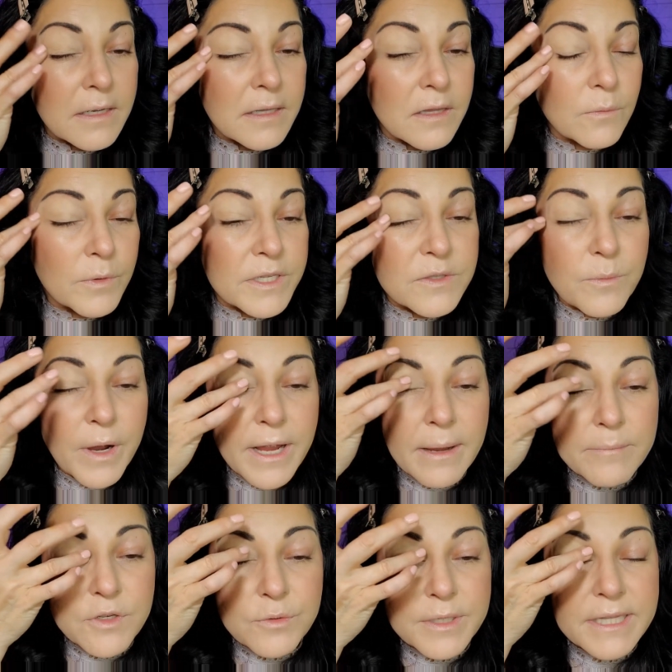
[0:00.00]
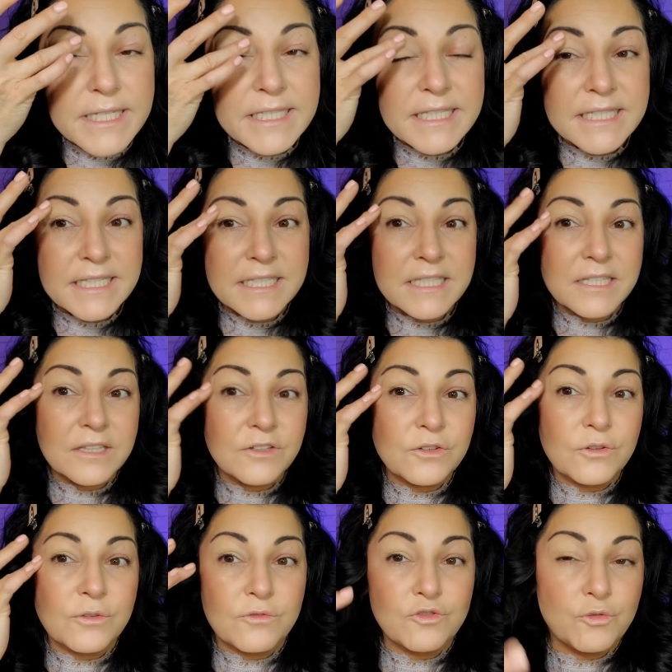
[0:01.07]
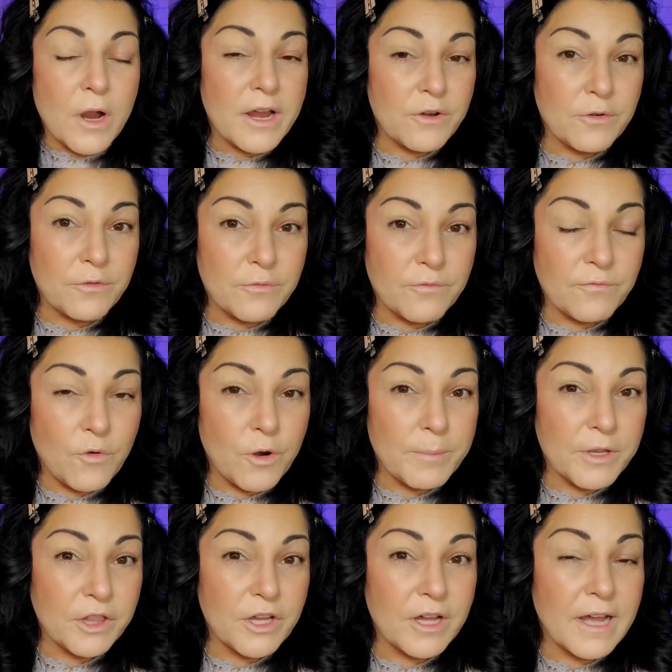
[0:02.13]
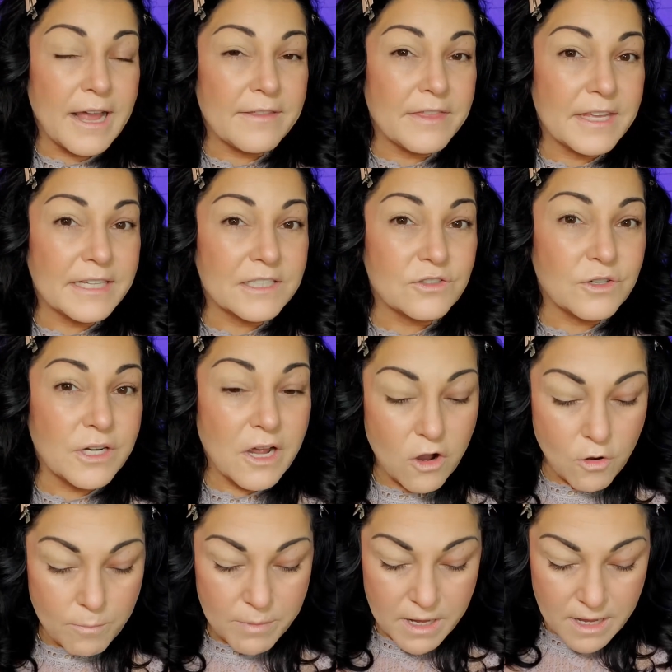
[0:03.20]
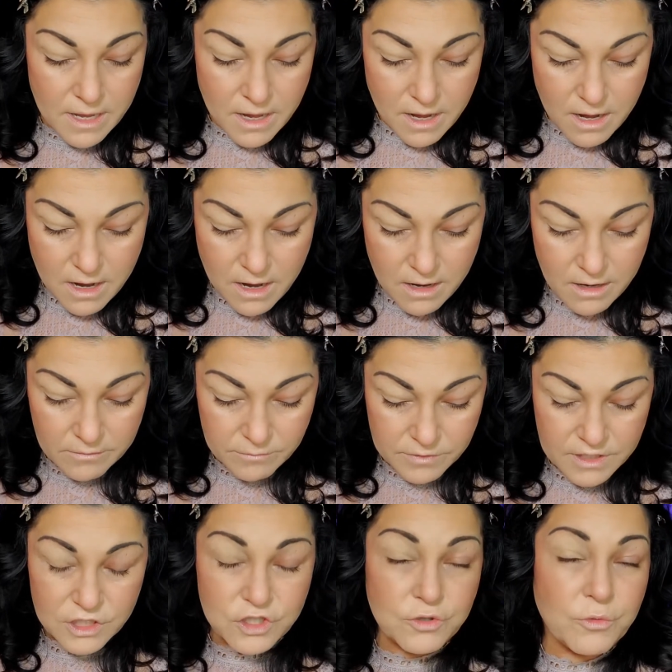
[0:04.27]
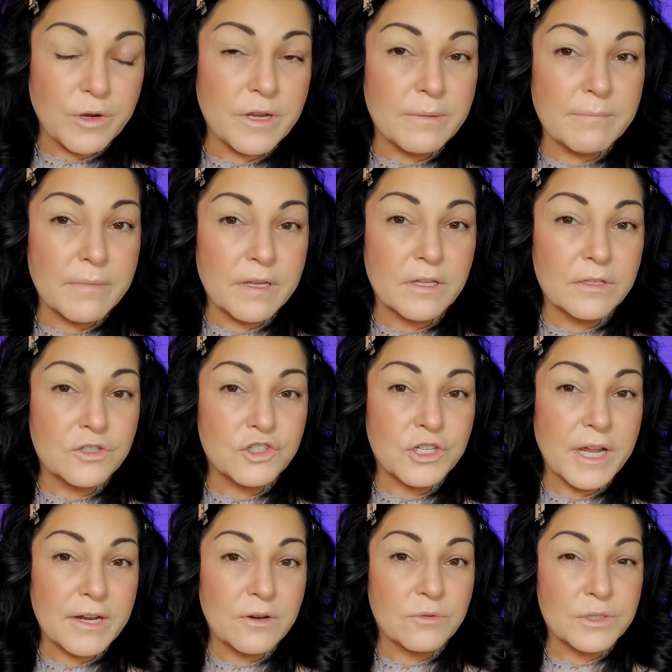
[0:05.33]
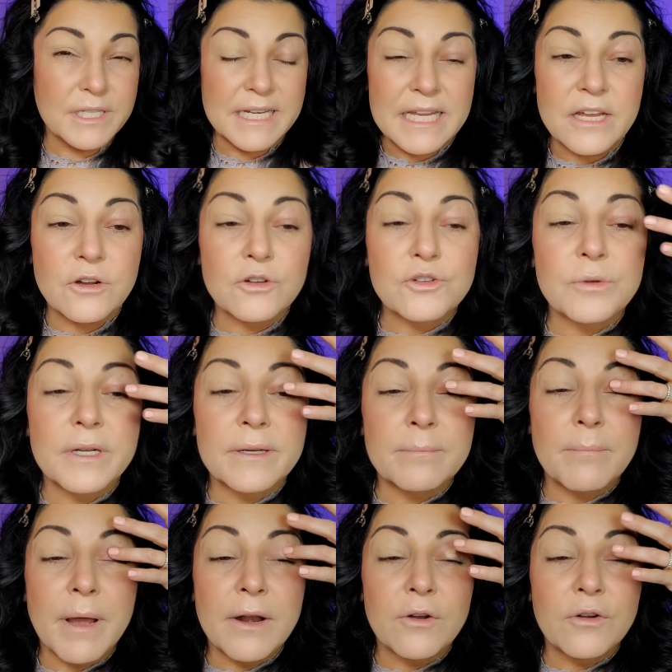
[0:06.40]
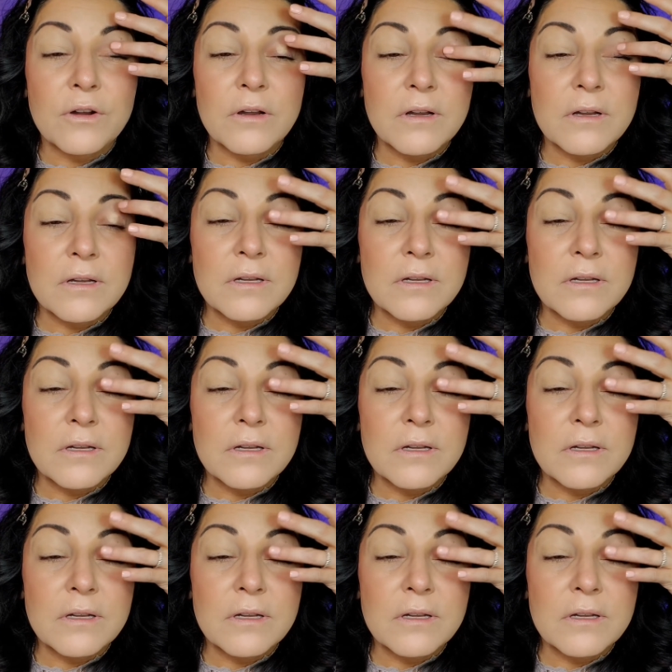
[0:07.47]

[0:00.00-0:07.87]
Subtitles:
The reason why I'm doing this is it's a little drier formula. I think it's going to help these cream shadows adhere to it better.